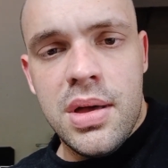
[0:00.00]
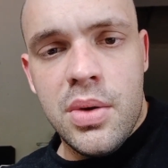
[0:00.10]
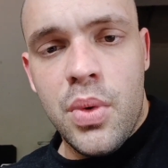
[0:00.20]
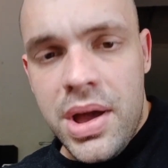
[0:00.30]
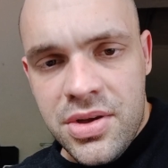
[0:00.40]

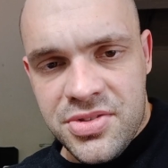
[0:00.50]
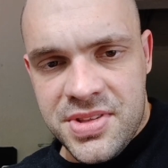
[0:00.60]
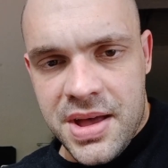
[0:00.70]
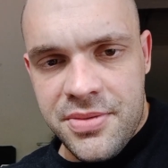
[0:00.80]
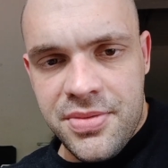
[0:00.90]
weigh your
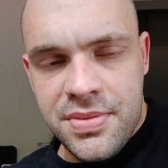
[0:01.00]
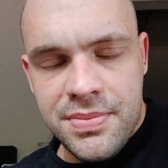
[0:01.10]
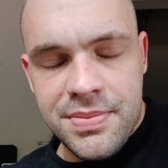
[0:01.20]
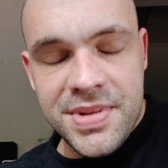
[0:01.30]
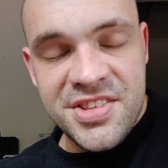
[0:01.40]
stuff,
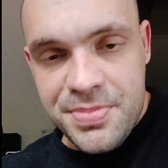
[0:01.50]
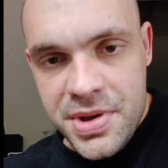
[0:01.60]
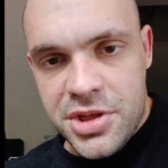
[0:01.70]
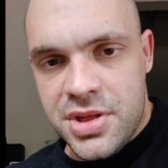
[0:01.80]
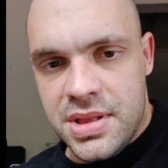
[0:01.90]

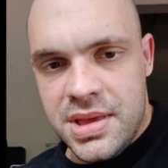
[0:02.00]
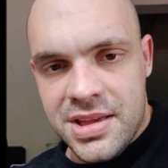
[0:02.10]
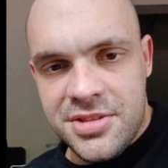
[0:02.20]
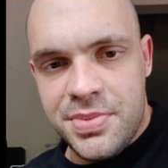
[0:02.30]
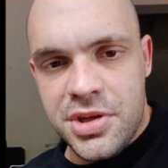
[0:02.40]
especially
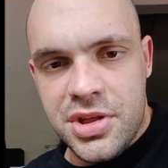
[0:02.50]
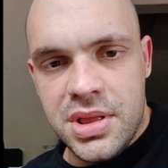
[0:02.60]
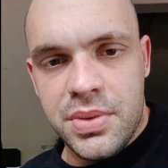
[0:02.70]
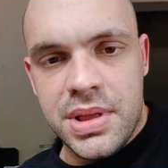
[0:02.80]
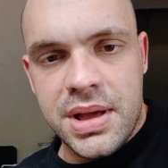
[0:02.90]

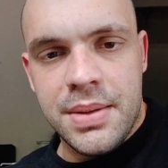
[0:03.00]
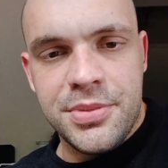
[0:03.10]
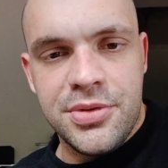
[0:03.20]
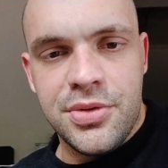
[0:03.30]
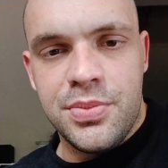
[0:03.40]
when it
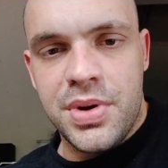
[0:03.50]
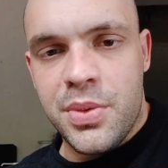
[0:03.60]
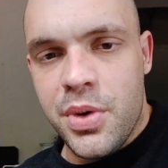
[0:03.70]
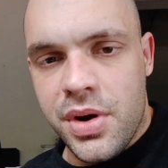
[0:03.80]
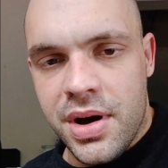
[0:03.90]
comes to
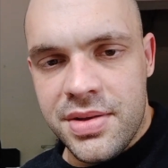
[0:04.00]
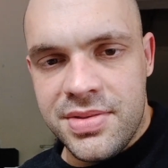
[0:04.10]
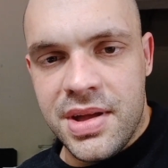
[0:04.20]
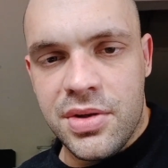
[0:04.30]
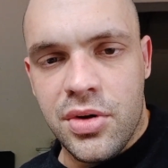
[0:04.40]
pre-workouts
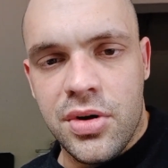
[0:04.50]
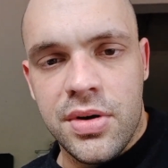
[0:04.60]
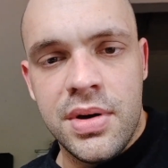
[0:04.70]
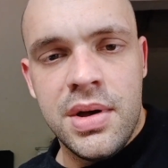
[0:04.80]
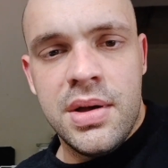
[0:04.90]
that are
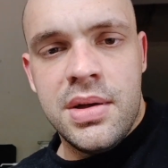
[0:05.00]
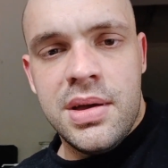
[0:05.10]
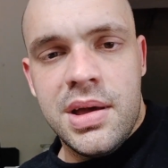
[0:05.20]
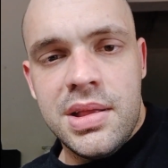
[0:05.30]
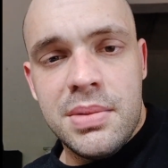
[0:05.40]

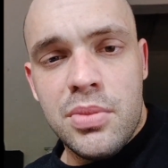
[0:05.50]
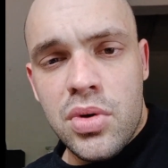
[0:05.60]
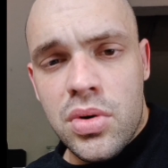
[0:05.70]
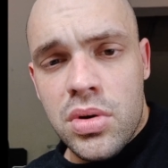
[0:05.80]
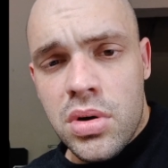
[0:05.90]
in a
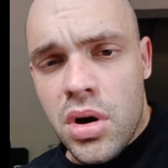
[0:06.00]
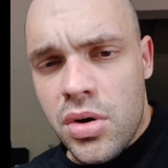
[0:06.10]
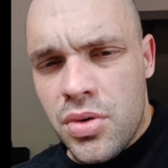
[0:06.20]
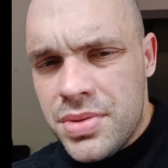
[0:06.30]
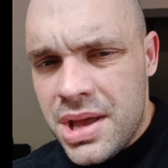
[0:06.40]
more
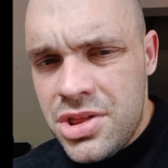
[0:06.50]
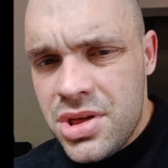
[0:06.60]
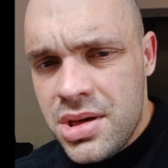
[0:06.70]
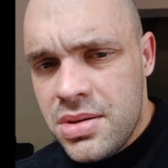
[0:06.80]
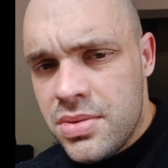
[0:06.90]
hardcore
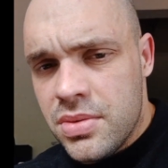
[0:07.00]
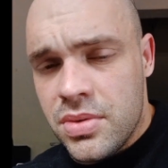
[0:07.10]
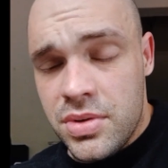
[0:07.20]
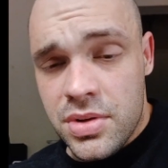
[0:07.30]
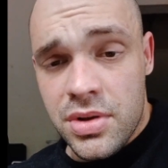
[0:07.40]
nature,
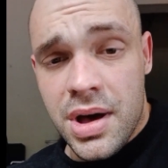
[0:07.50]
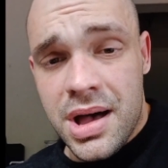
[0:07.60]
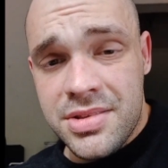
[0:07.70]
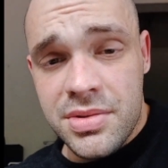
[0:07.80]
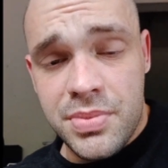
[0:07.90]
or your
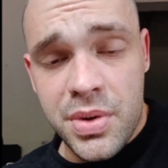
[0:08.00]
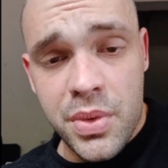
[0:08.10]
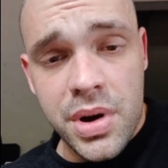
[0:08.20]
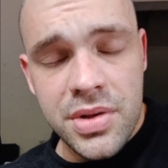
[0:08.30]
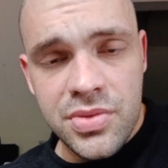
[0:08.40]
high-strength
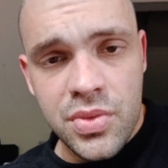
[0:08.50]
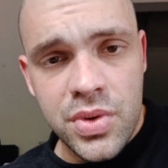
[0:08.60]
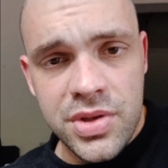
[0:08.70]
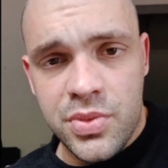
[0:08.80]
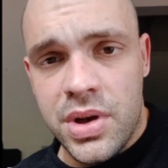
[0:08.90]
pre-workouts.
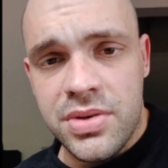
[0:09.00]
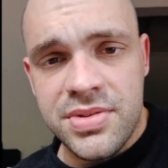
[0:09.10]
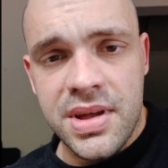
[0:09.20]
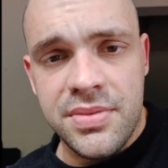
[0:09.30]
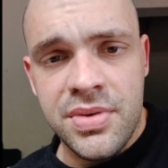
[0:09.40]
Always weigh your
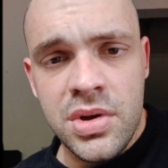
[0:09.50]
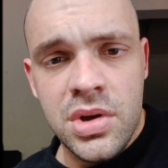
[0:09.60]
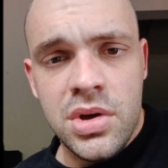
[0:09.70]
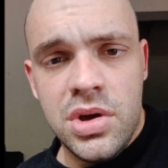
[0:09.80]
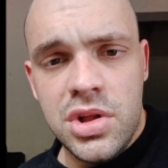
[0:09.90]
stuff.
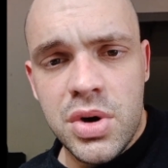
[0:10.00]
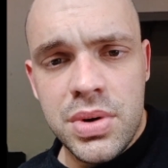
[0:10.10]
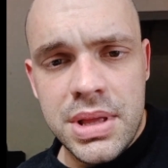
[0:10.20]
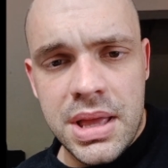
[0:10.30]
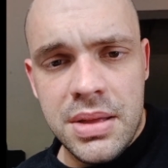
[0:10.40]
You don't
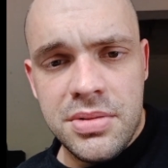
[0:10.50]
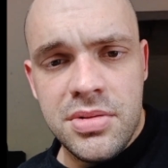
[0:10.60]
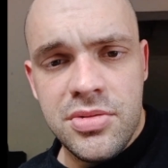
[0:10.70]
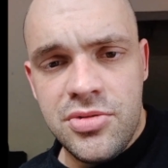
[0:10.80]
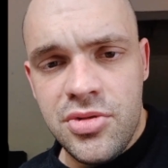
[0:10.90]
want to get
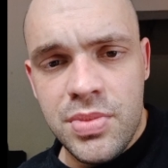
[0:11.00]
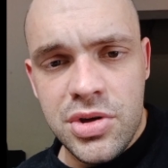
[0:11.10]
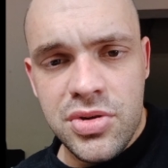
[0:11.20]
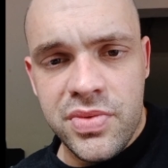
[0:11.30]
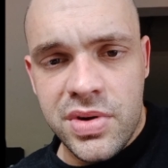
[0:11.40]
too
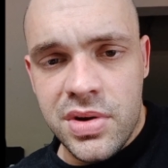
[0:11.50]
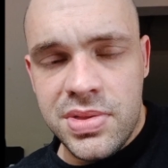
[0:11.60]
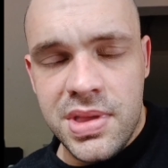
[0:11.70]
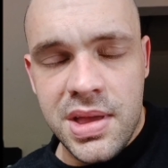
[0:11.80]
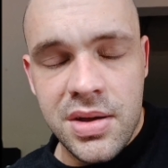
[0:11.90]
much of a good
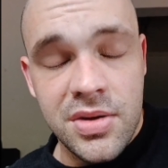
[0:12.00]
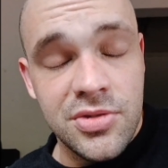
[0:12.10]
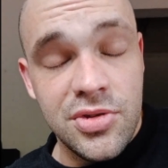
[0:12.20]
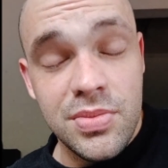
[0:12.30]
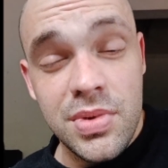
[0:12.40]
thing, because
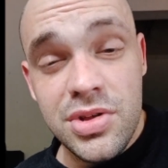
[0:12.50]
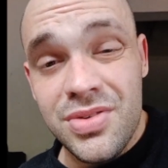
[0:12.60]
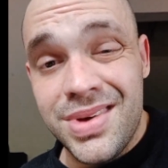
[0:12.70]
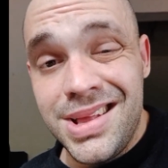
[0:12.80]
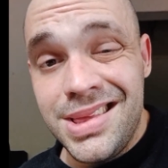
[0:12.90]
too much of
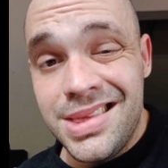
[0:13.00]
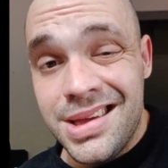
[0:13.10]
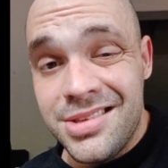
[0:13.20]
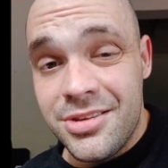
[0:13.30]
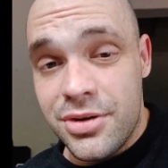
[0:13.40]
anything
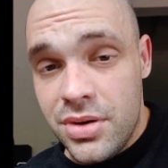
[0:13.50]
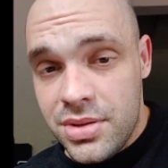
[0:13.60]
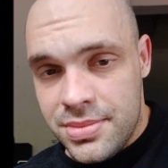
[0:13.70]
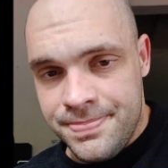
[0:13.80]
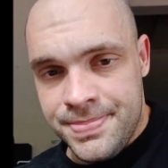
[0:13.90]
isn't good,